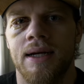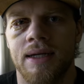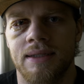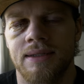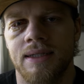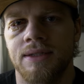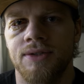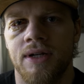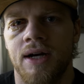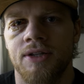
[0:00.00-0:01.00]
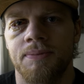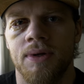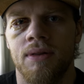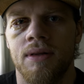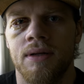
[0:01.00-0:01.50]
I got sent to the
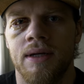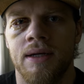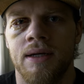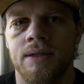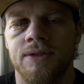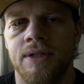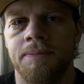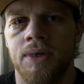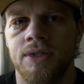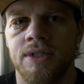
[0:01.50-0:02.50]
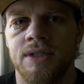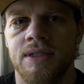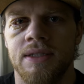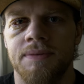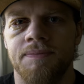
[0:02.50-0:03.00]
hospital, to the
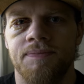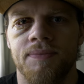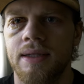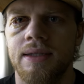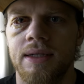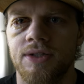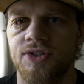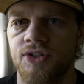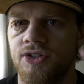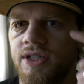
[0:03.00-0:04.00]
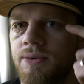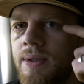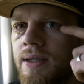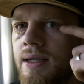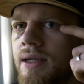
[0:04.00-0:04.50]
emergency. They did a surgery
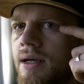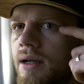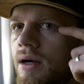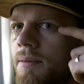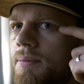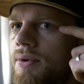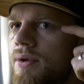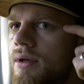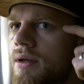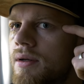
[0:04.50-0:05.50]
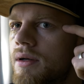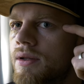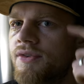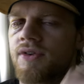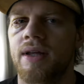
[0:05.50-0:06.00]
where they cut up
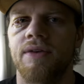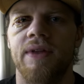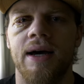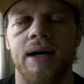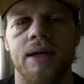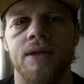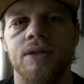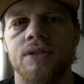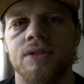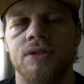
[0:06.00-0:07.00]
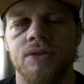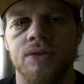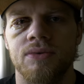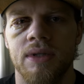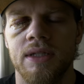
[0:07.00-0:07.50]
on the side of the eye just to
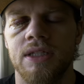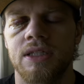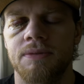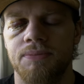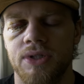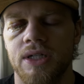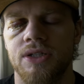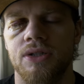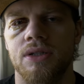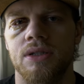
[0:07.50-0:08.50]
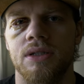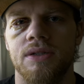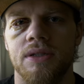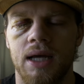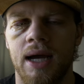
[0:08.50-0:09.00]
release
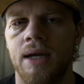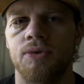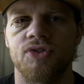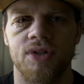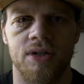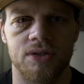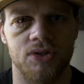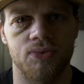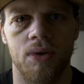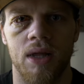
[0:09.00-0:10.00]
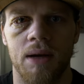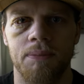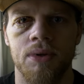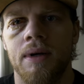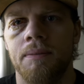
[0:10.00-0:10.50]
pressure. The eye was starting to swell
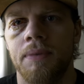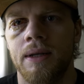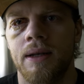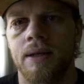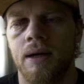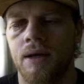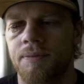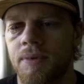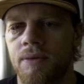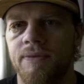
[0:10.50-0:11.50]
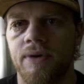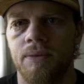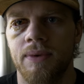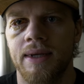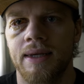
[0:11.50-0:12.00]
up. I've been at the hospital for
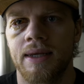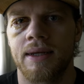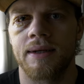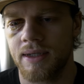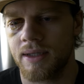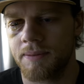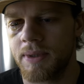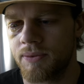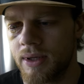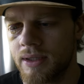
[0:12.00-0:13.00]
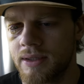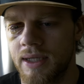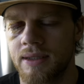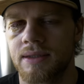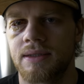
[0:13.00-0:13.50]
a week. They've been running
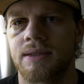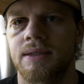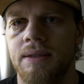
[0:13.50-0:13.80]
tests.